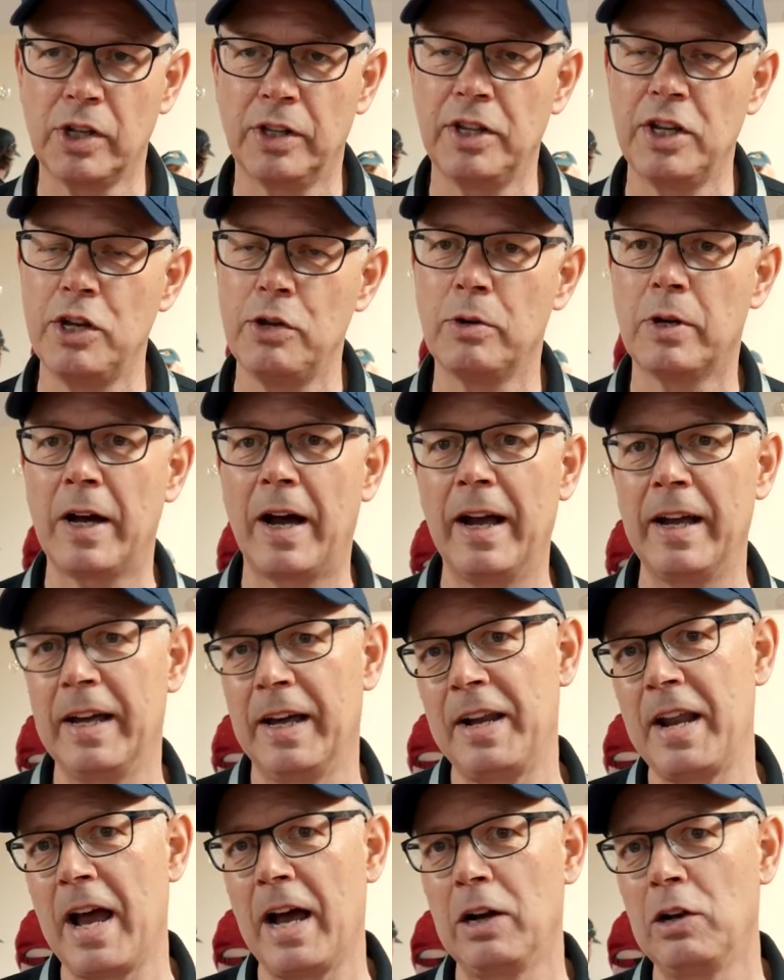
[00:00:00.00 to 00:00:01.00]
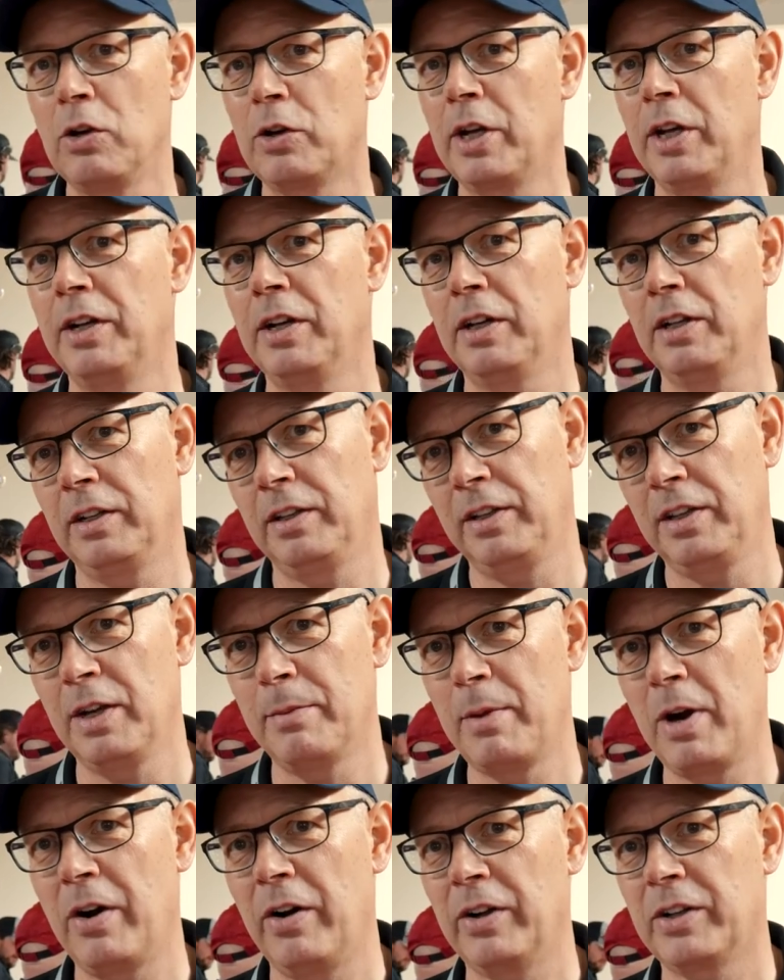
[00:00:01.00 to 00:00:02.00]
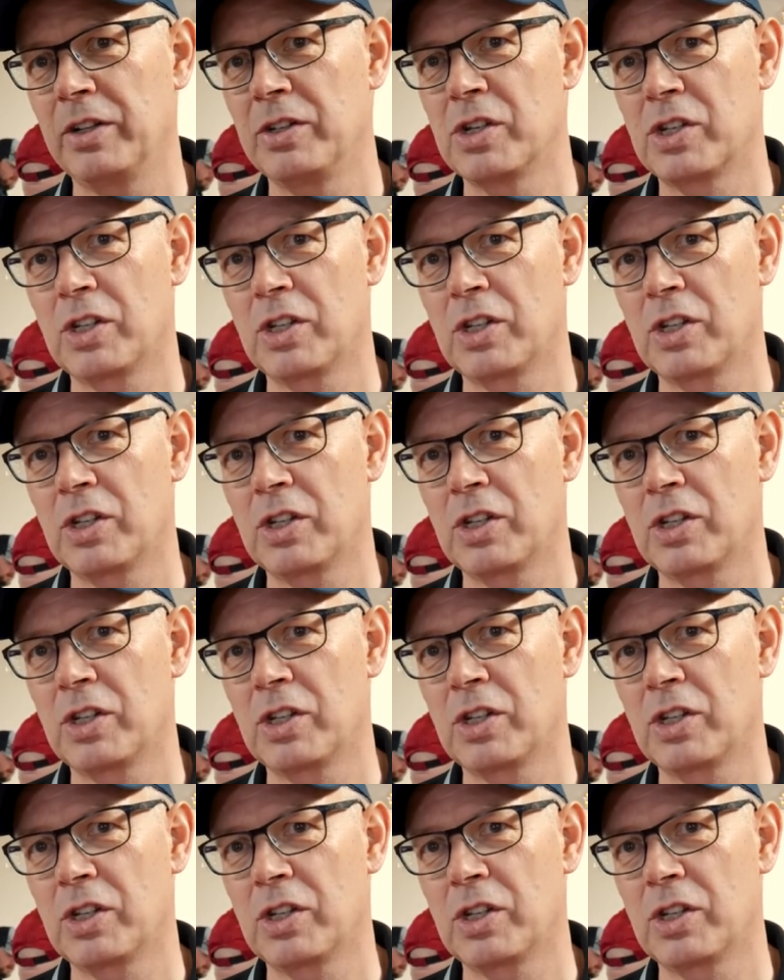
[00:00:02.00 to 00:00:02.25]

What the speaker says: in the UK are now looking at the American